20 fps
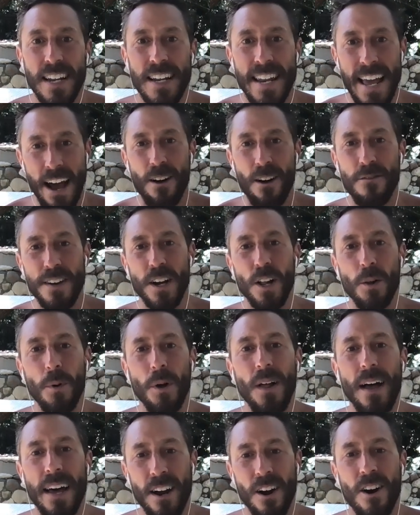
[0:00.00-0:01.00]
now
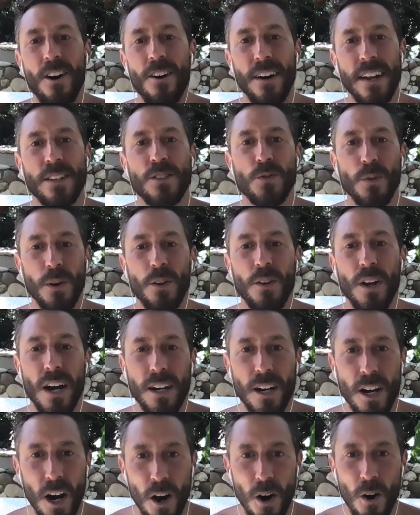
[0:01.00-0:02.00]
available at heart and soil
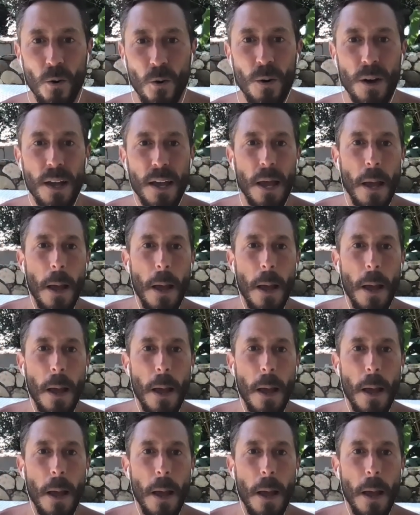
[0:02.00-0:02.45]
dot co.